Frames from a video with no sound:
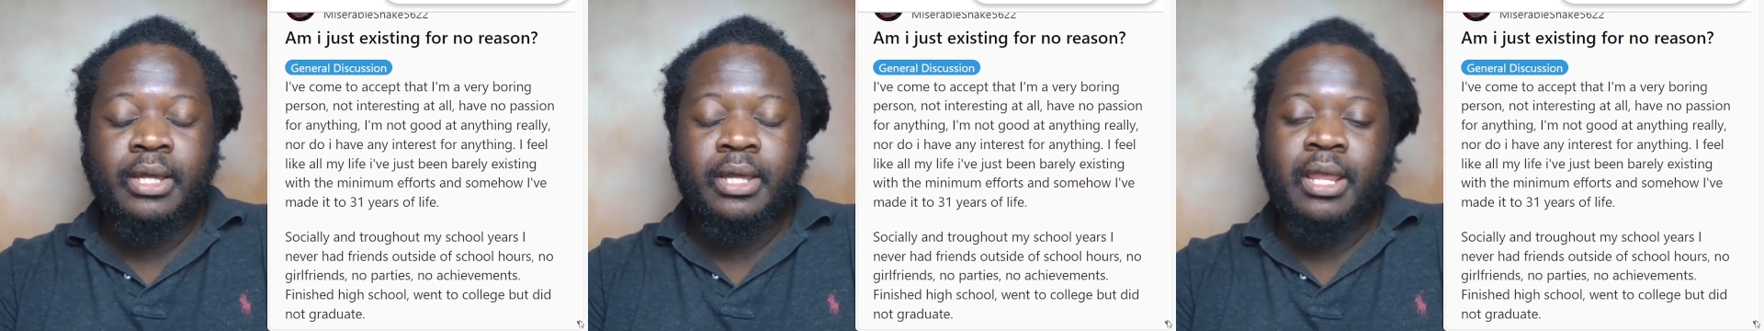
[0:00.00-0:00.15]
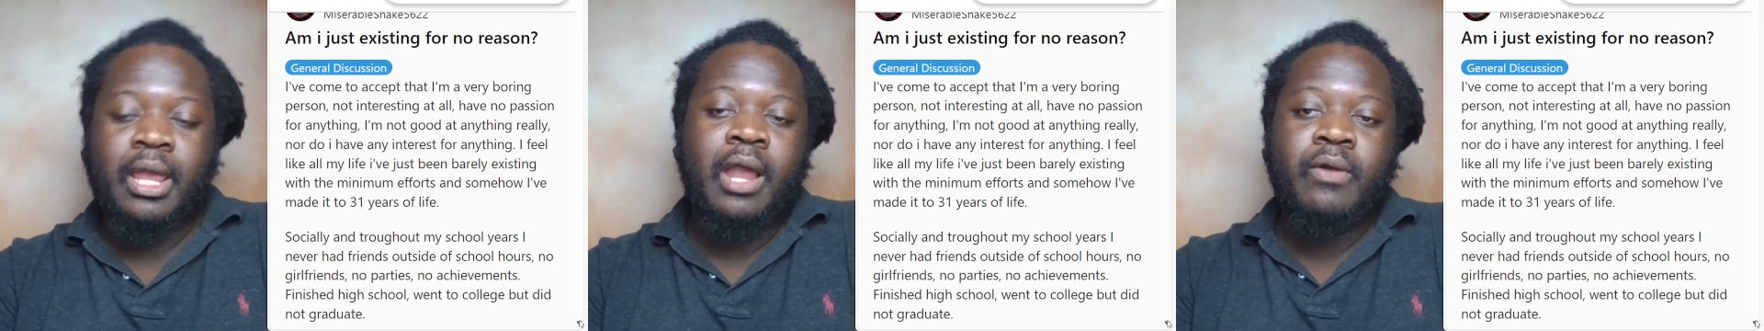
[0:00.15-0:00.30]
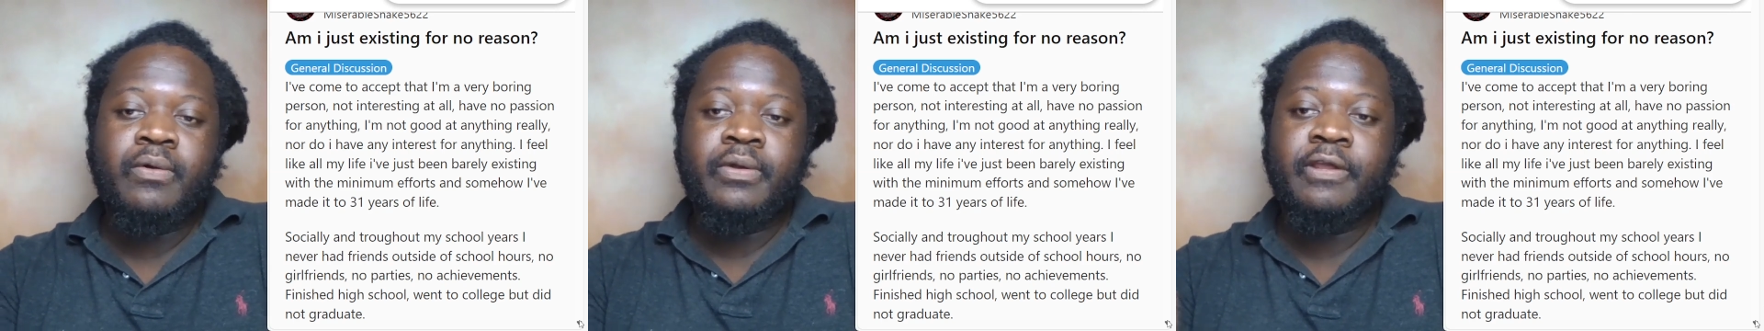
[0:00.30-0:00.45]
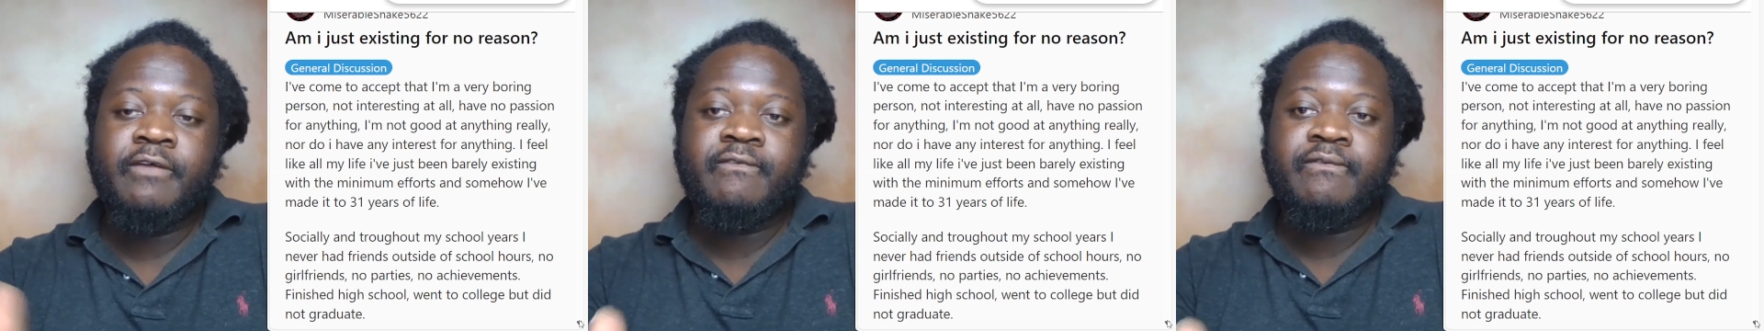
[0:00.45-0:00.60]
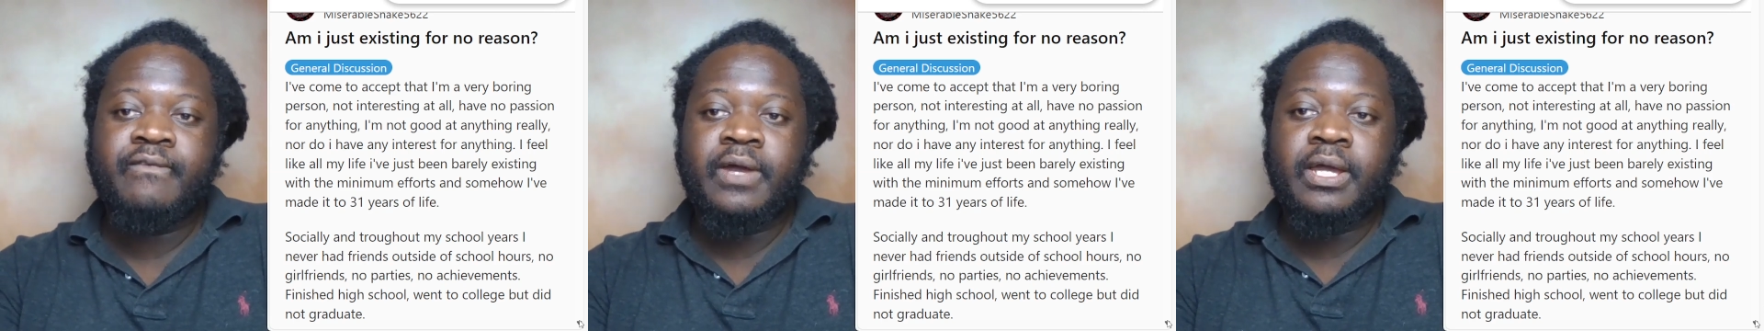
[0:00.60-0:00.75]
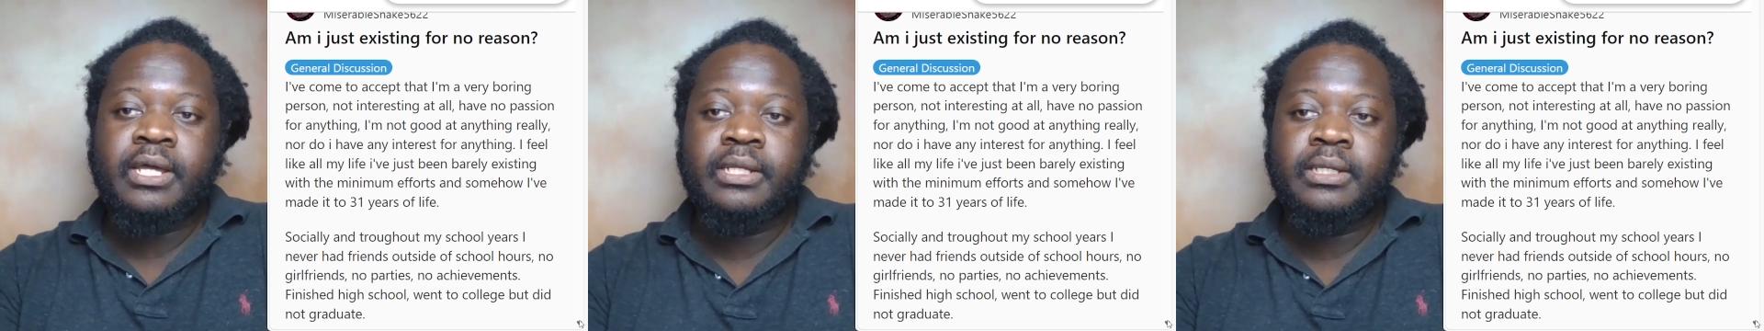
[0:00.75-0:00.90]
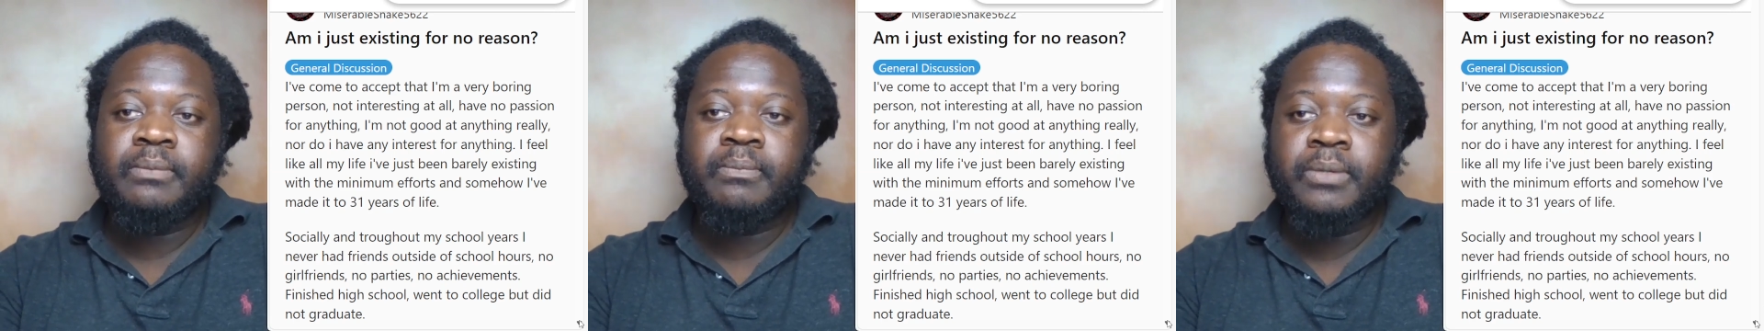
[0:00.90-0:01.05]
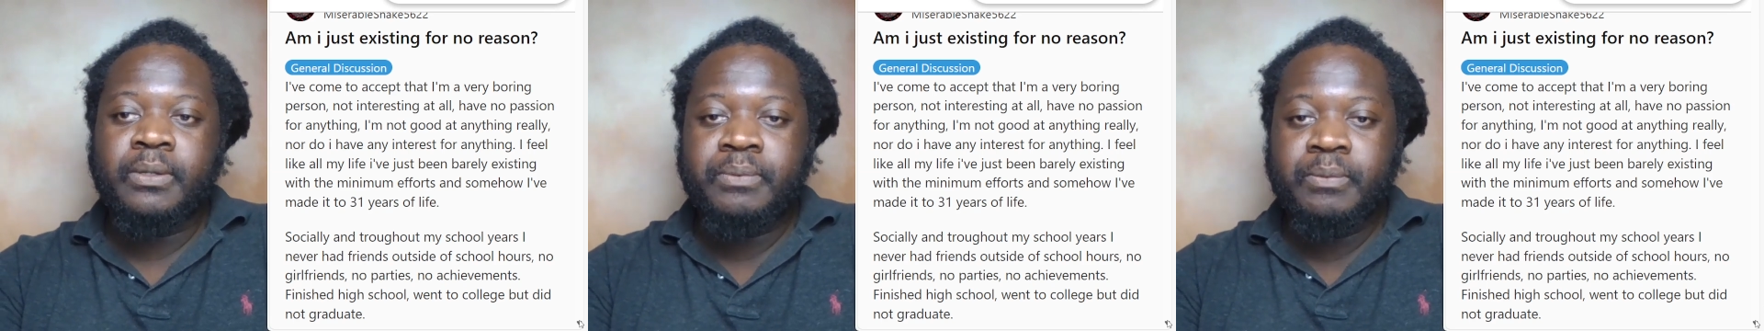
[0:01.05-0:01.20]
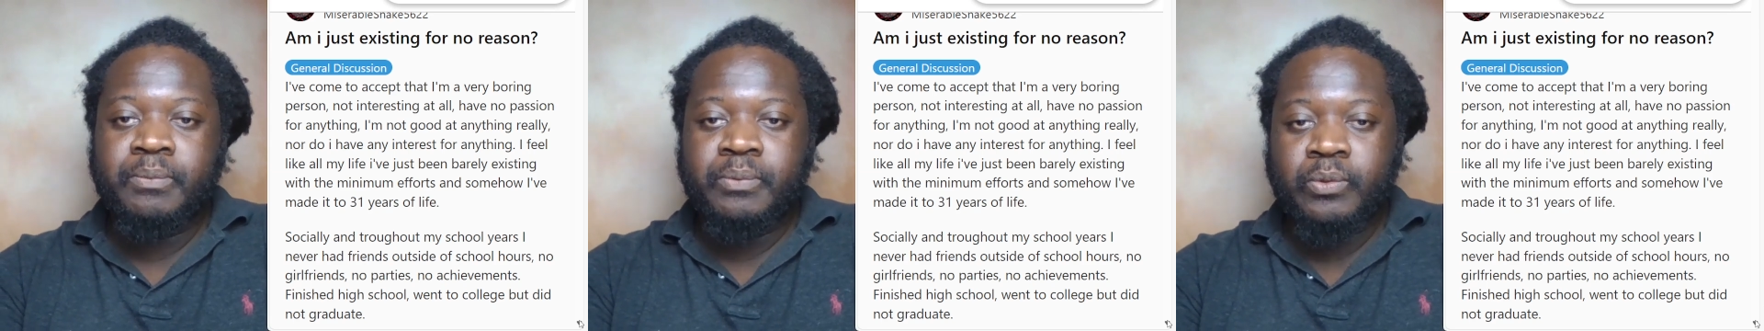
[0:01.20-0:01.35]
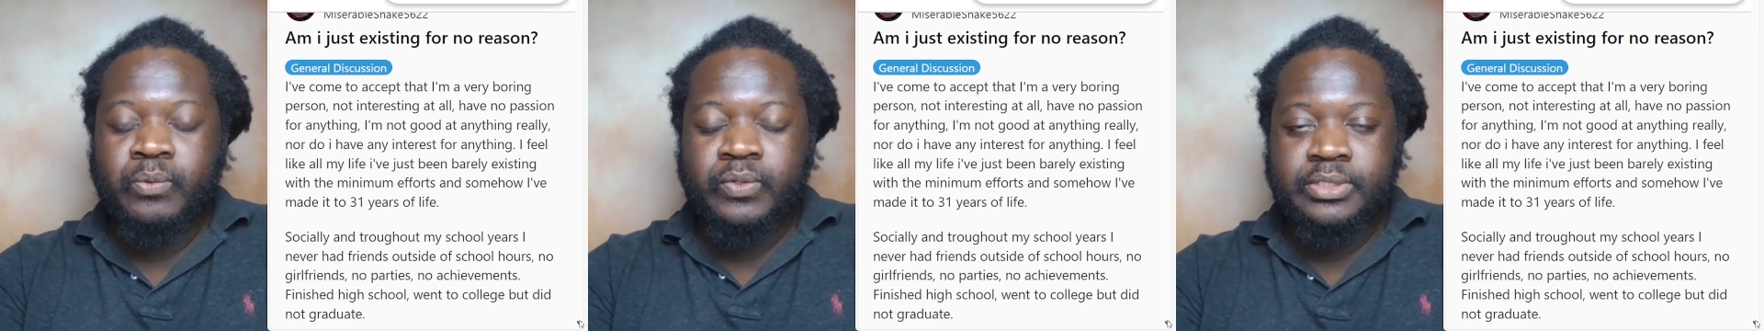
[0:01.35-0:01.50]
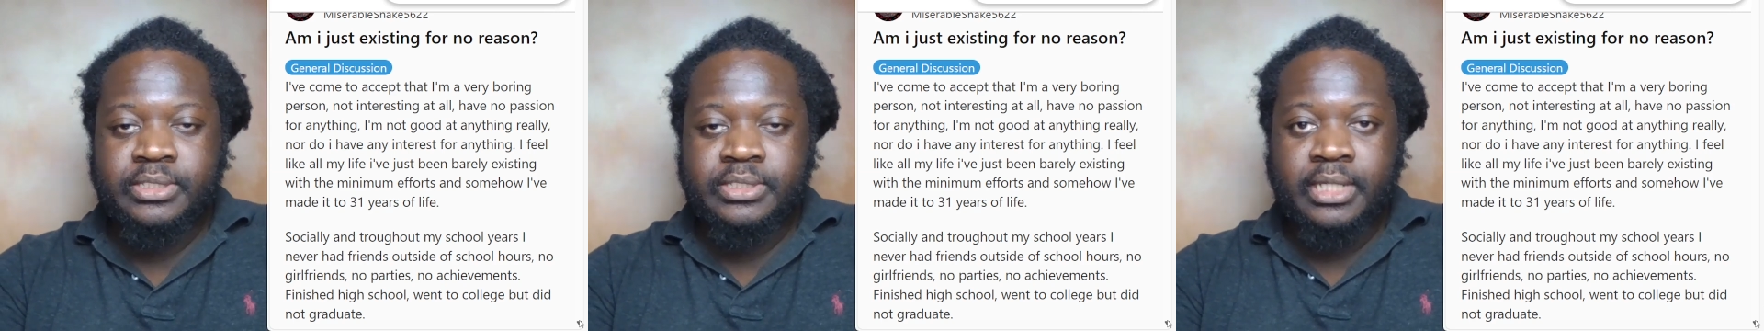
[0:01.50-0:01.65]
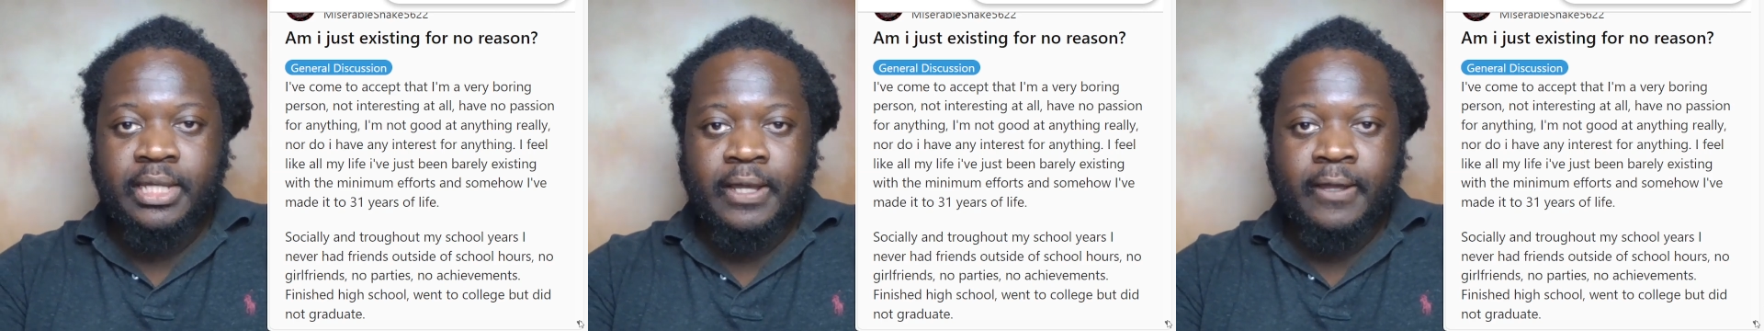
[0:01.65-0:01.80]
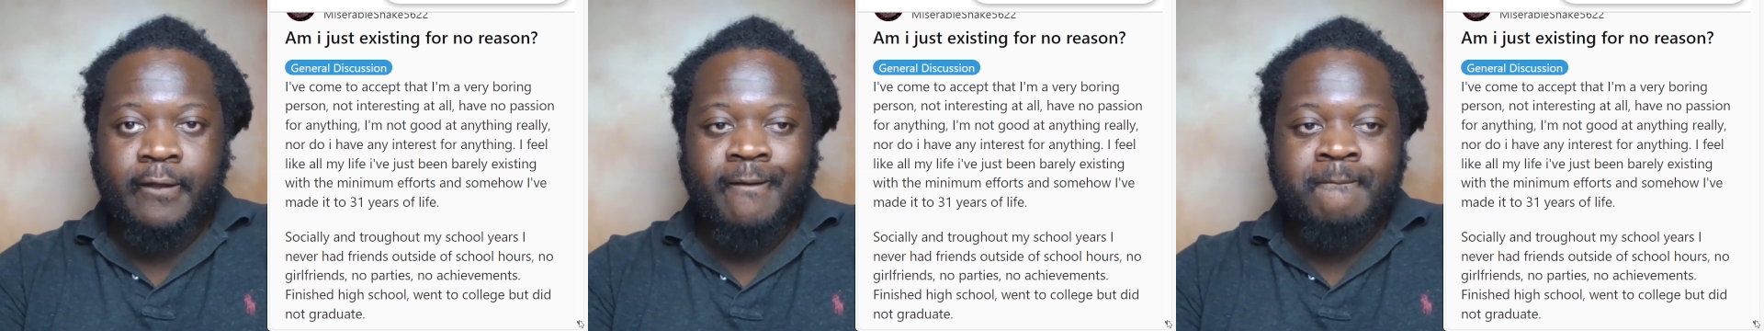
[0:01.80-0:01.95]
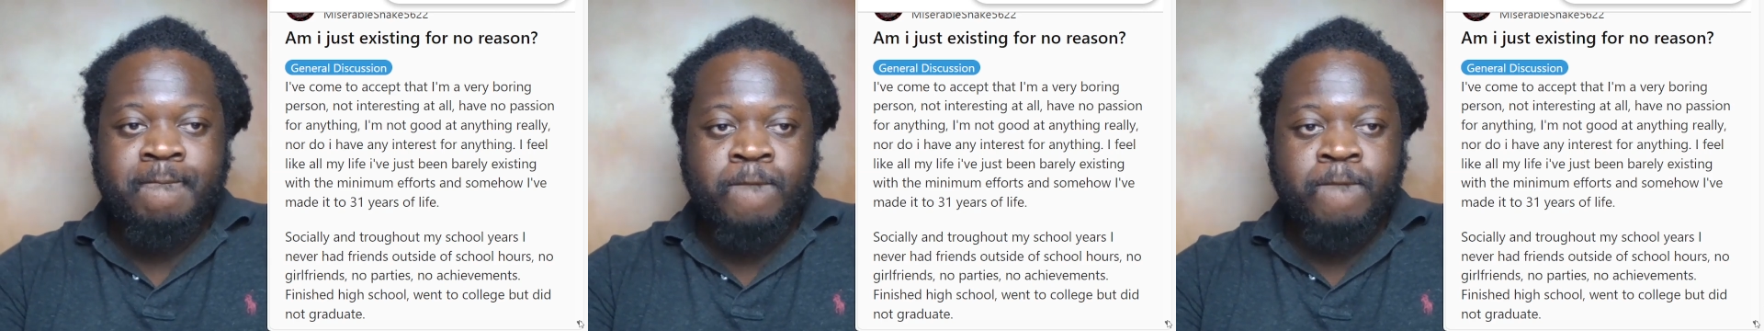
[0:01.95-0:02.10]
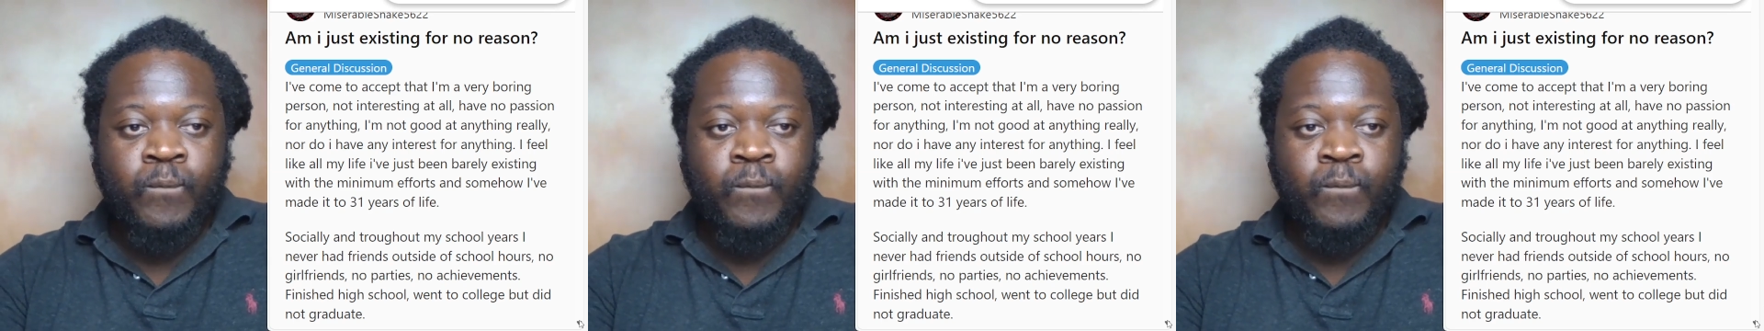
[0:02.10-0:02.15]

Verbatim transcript: I, I, couldn't find it, but people was like,